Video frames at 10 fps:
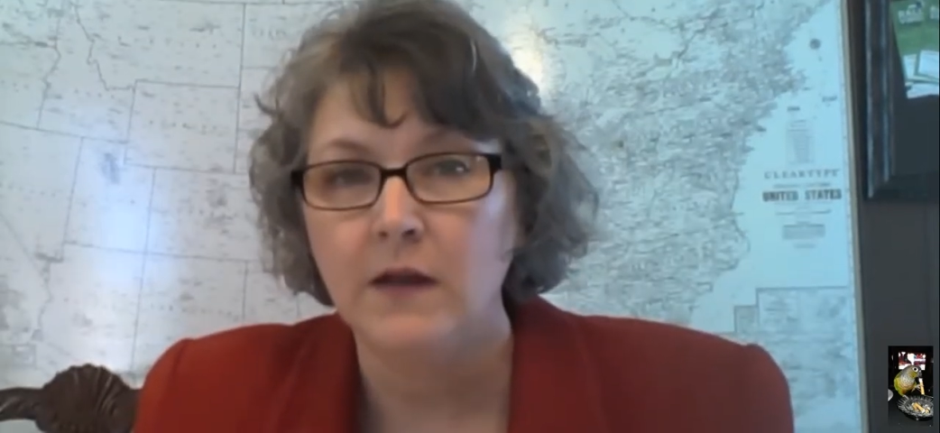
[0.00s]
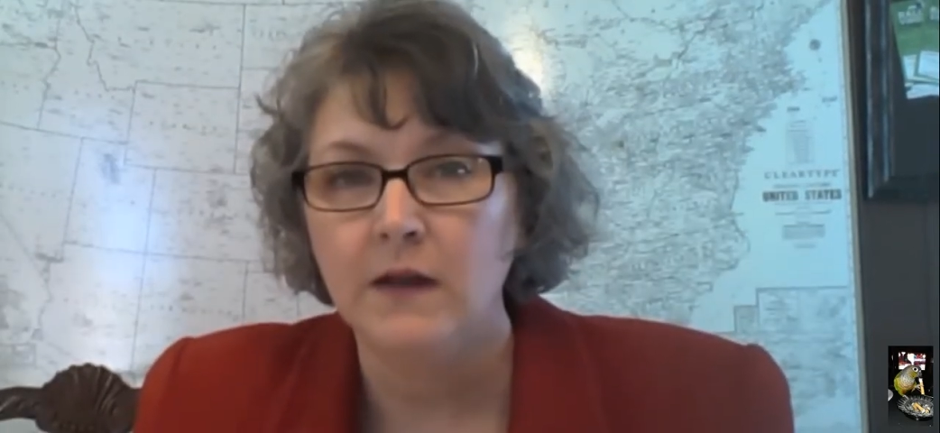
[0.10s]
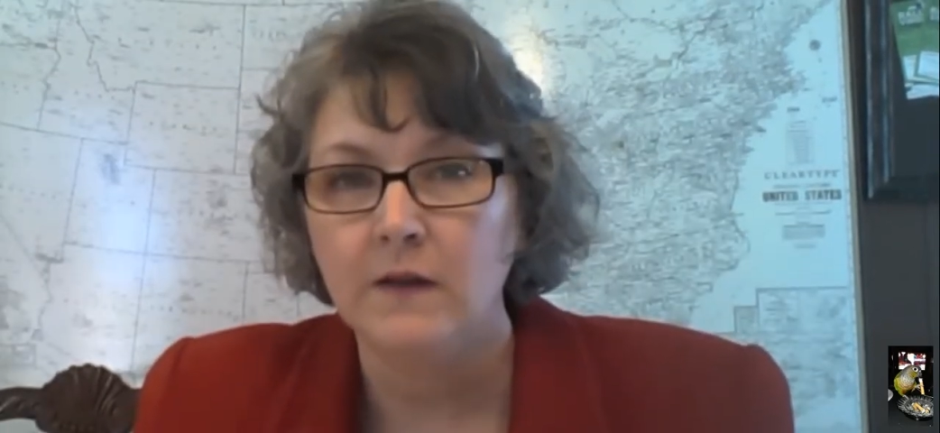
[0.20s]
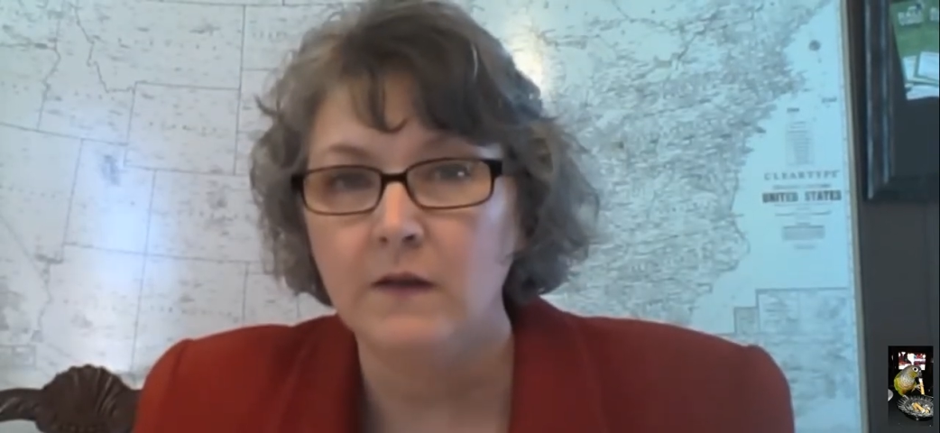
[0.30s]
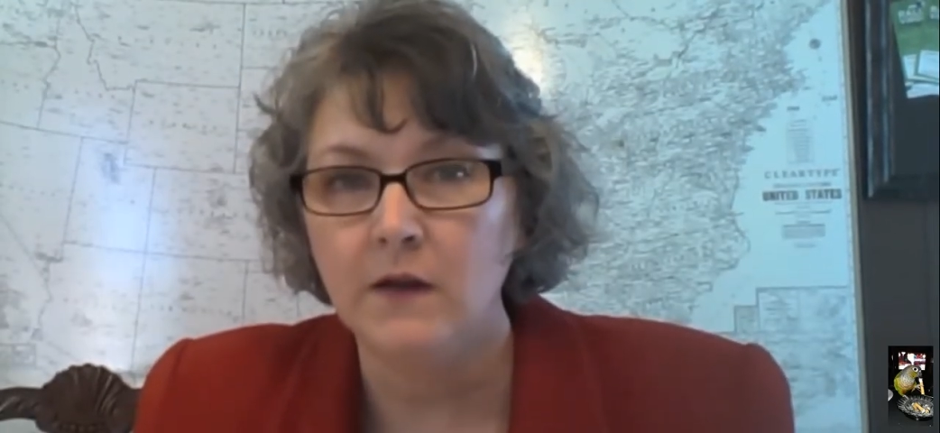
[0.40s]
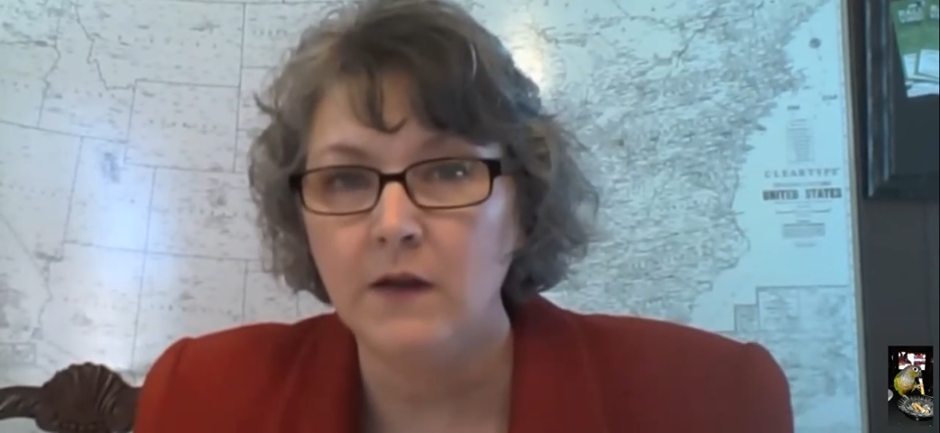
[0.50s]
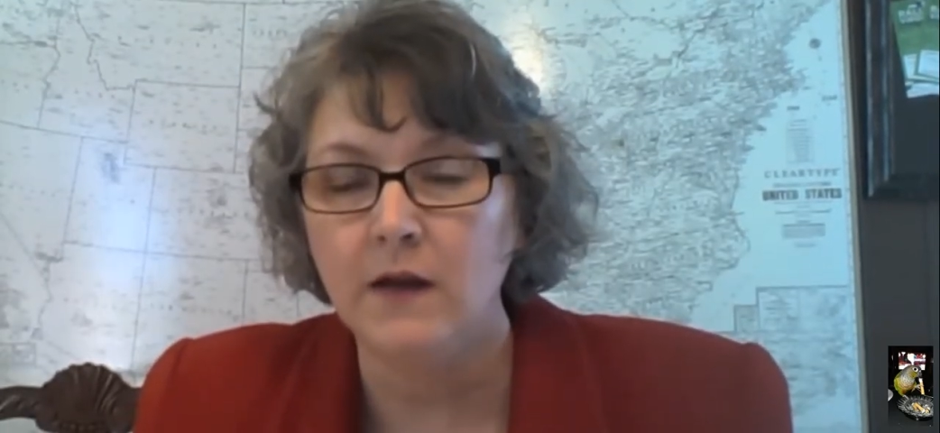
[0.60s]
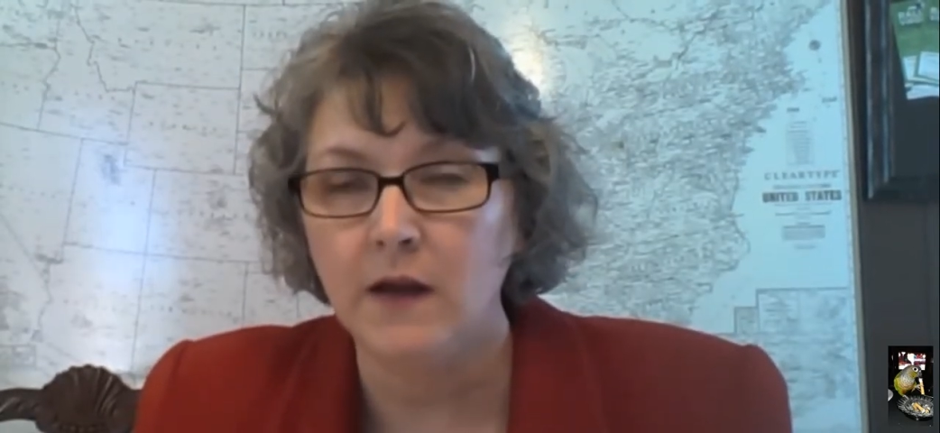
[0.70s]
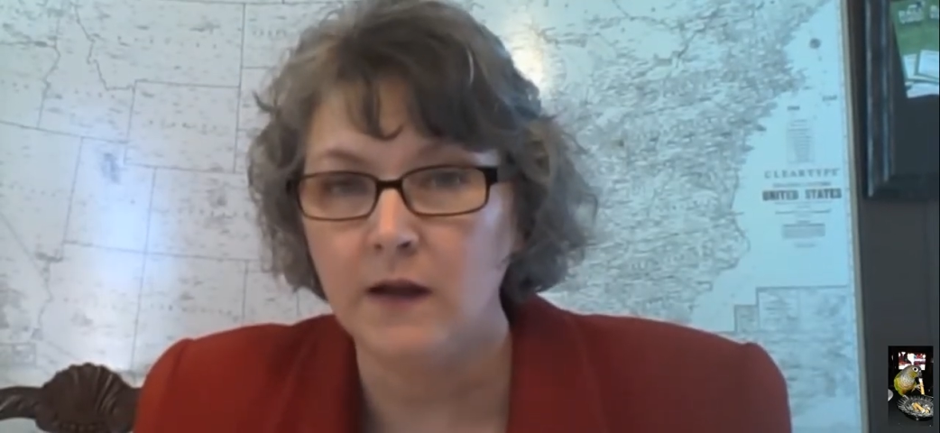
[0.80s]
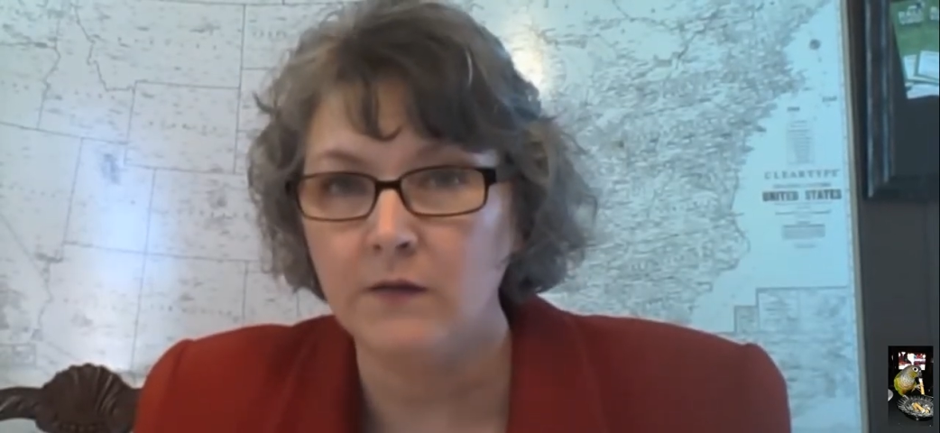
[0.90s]
the
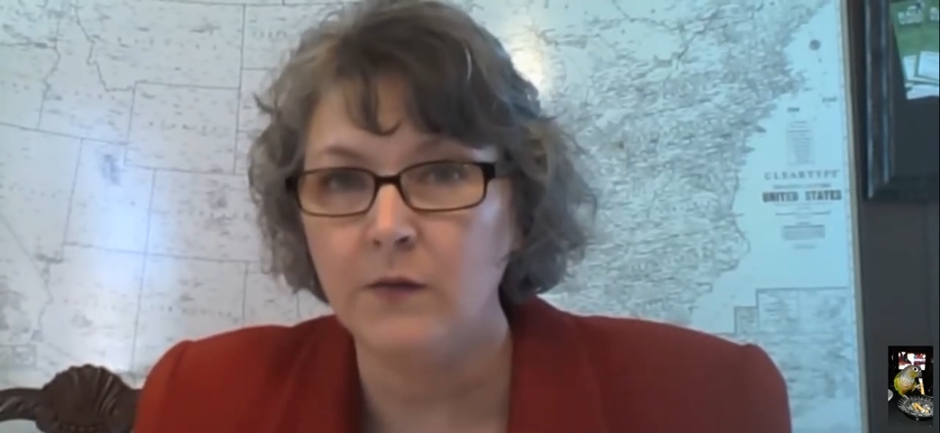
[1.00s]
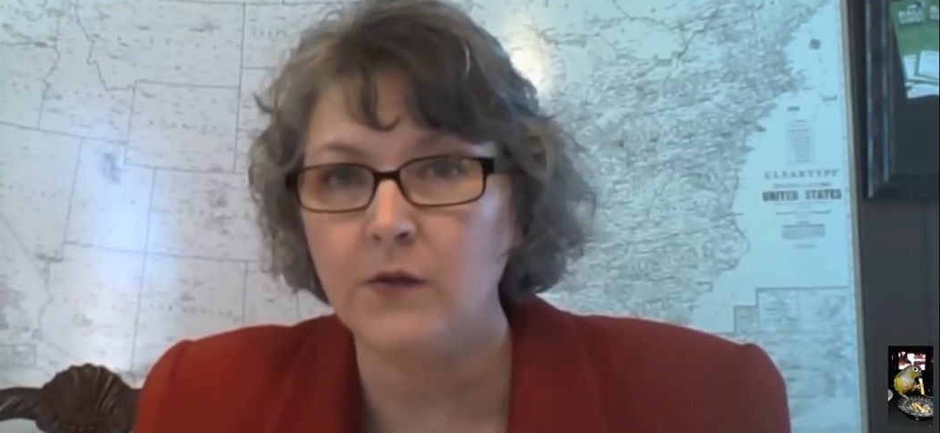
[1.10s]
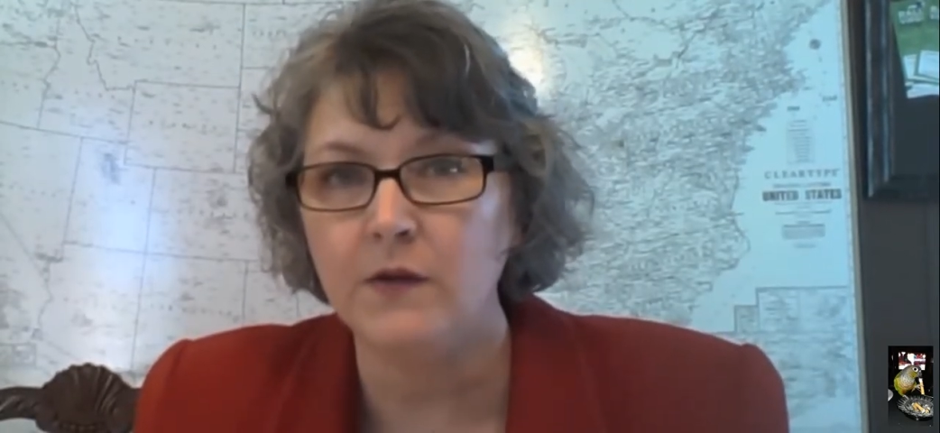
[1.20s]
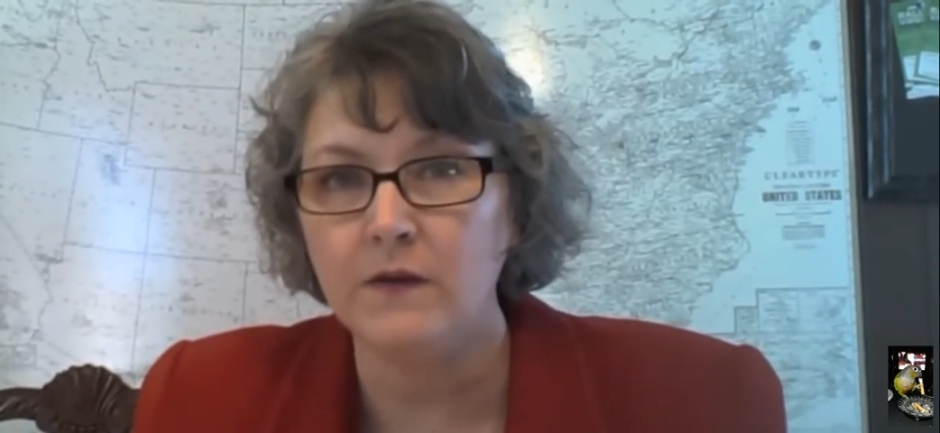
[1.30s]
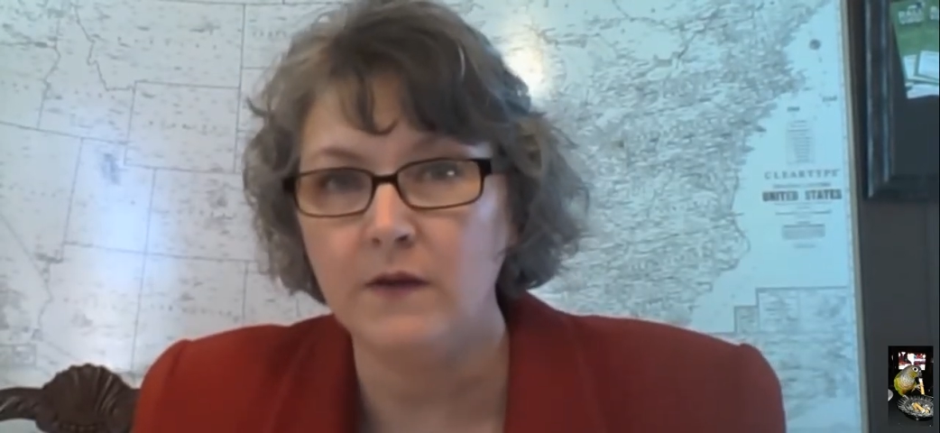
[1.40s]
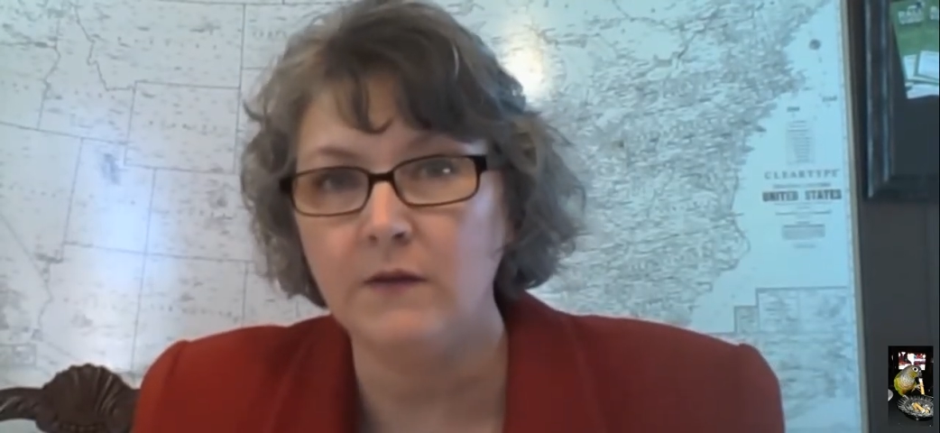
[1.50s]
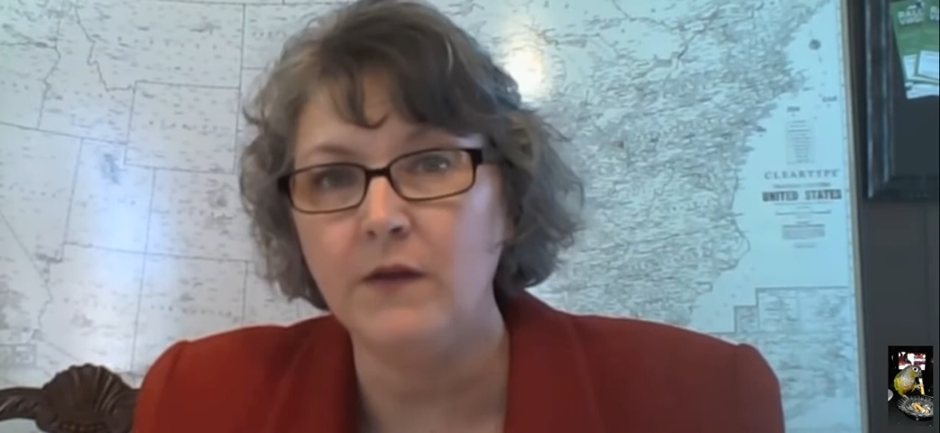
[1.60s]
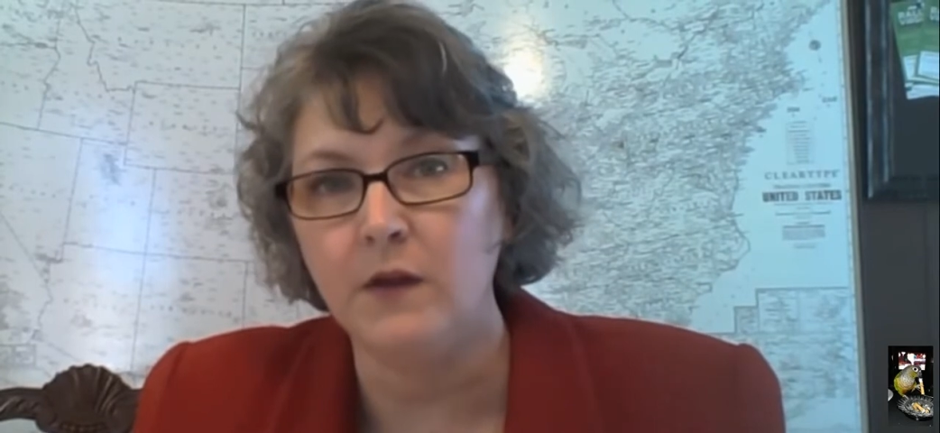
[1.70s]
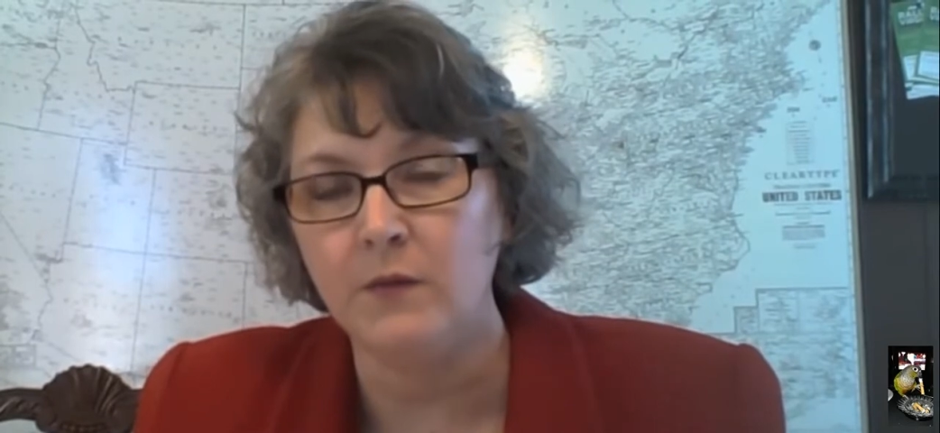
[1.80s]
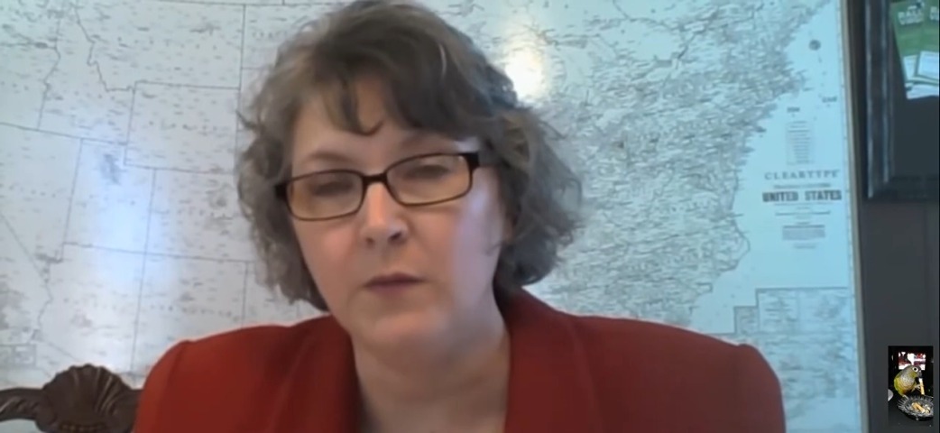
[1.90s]
California Safe
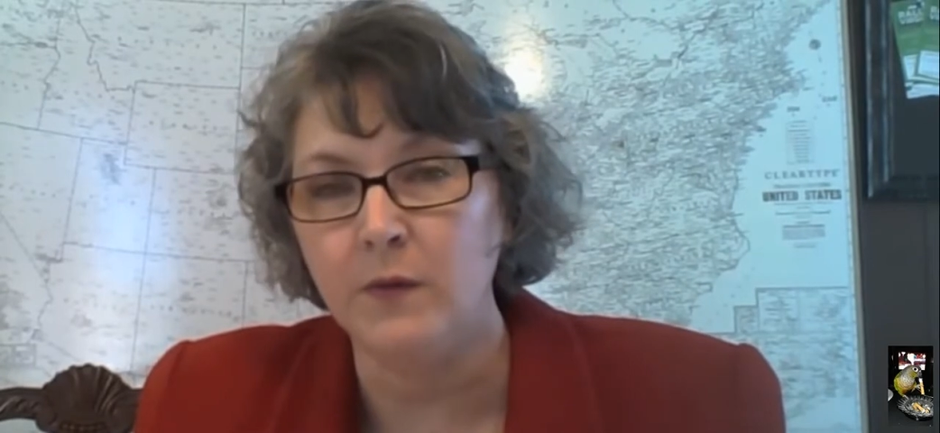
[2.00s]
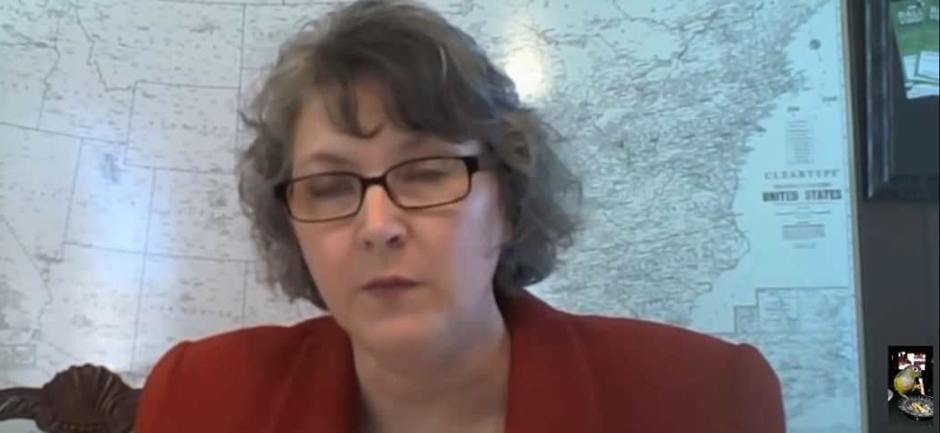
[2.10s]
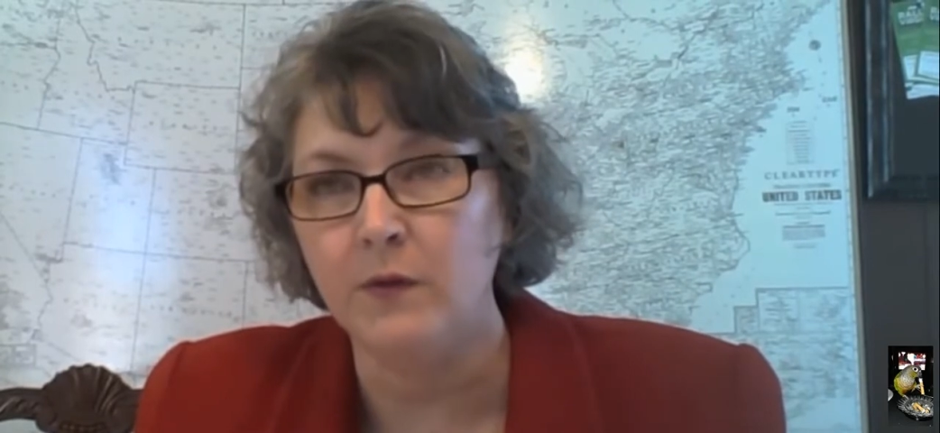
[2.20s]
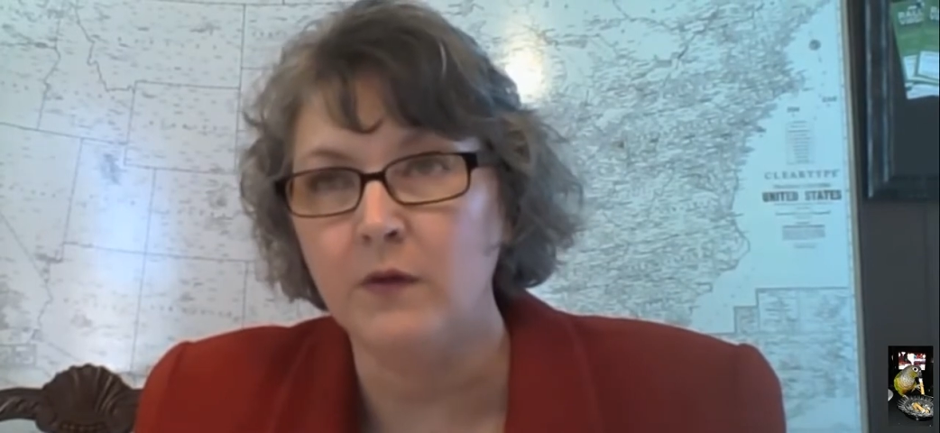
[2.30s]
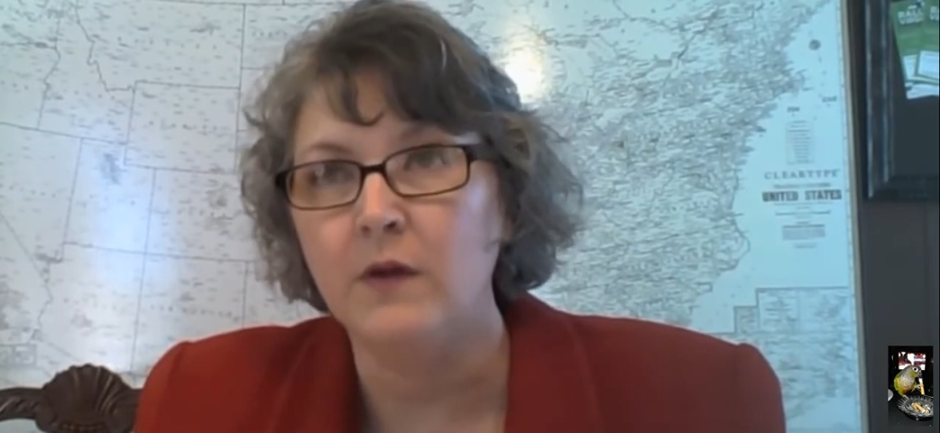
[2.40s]
Dams people